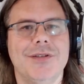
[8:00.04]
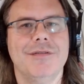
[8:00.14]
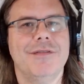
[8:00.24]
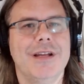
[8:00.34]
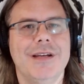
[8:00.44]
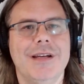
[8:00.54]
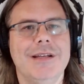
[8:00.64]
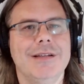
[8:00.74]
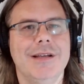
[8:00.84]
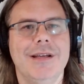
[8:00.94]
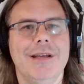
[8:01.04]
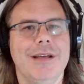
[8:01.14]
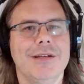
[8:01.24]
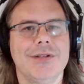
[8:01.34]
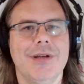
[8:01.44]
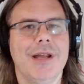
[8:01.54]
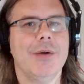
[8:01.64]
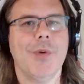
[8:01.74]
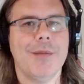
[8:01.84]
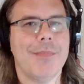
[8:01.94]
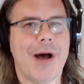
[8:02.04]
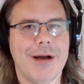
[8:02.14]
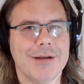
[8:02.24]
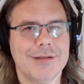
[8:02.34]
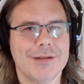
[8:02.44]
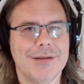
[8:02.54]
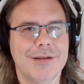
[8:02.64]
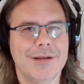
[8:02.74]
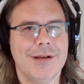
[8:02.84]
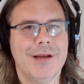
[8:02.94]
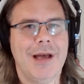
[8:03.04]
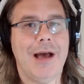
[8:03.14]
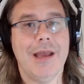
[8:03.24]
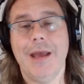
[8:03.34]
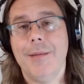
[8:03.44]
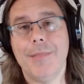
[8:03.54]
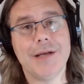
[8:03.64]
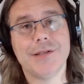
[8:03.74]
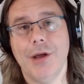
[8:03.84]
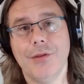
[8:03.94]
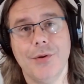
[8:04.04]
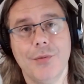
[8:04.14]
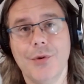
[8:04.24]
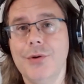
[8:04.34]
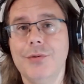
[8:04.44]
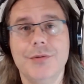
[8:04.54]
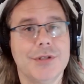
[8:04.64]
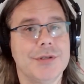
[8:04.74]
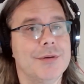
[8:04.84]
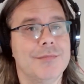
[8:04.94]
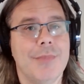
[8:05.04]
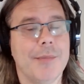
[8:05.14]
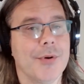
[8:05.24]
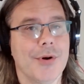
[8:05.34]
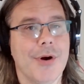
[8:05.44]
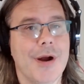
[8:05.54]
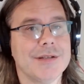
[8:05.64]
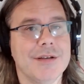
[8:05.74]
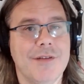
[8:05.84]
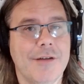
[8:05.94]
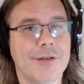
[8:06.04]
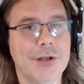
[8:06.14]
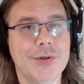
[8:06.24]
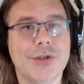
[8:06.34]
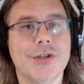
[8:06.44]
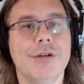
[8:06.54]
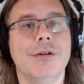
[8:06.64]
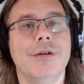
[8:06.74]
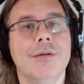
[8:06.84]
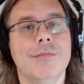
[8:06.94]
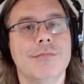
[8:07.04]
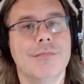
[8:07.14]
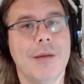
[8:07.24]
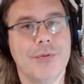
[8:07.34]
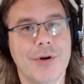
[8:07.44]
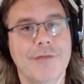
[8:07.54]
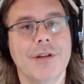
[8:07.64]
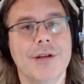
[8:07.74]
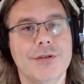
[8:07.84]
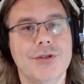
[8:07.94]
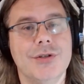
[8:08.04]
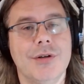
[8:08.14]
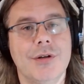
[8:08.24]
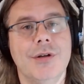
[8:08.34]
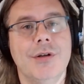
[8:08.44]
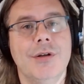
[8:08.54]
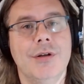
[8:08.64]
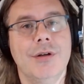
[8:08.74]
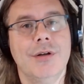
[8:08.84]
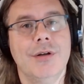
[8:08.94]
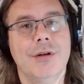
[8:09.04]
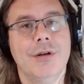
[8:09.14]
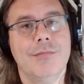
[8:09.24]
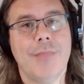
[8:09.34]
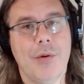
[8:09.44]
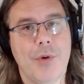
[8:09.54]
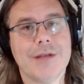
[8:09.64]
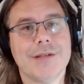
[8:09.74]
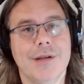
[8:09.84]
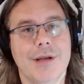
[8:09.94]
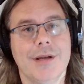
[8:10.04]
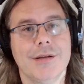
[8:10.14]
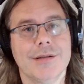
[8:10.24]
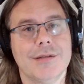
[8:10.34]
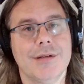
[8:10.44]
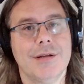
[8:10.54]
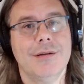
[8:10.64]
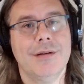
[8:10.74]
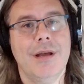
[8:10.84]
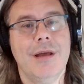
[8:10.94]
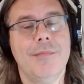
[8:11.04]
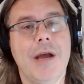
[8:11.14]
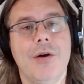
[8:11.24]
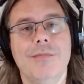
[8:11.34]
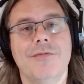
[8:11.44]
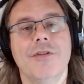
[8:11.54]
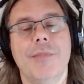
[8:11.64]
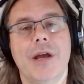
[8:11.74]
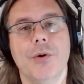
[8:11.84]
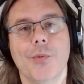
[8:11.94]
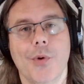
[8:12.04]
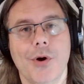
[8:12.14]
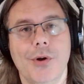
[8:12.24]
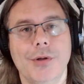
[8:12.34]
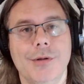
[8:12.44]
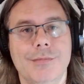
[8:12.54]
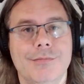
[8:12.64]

to fit neatly into any one box. I am my Southern roots, my progressive evolution, my privilege, my wrestlings, and my hope for a better world.